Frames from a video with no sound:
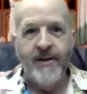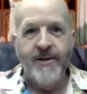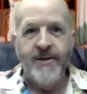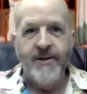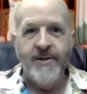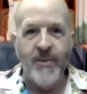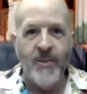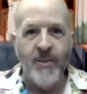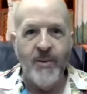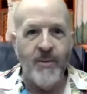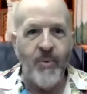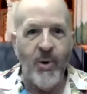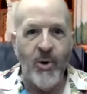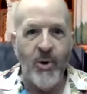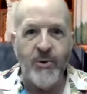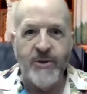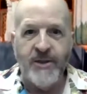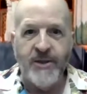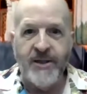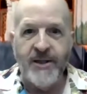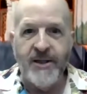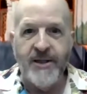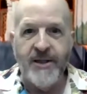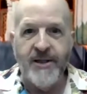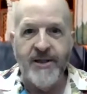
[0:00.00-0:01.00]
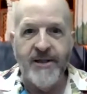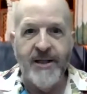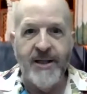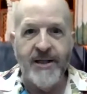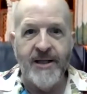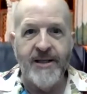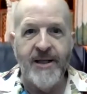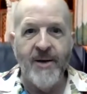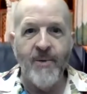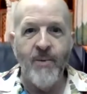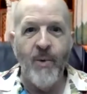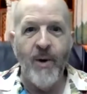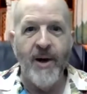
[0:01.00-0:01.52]
Someone posted that
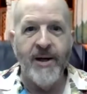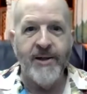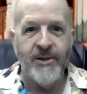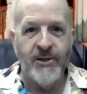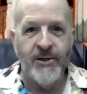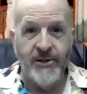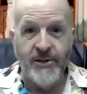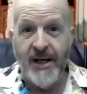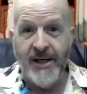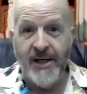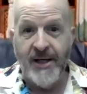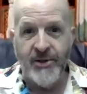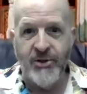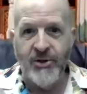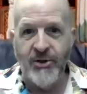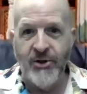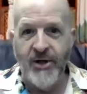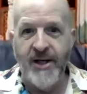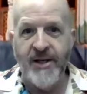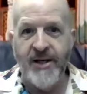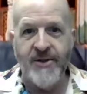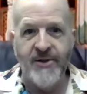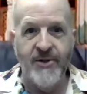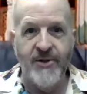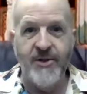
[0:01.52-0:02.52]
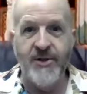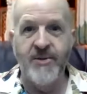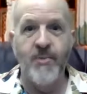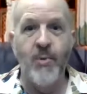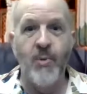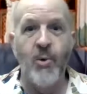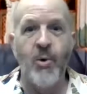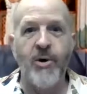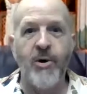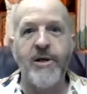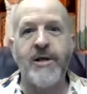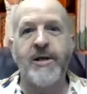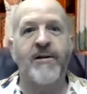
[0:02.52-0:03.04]
they watched yesterday's this
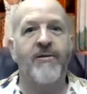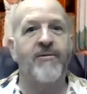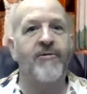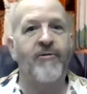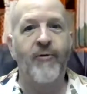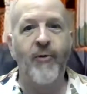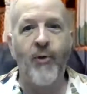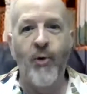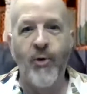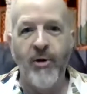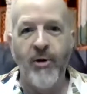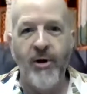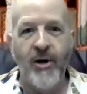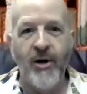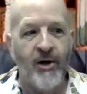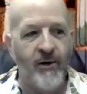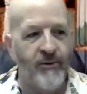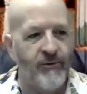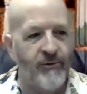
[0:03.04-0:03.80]
morning at 4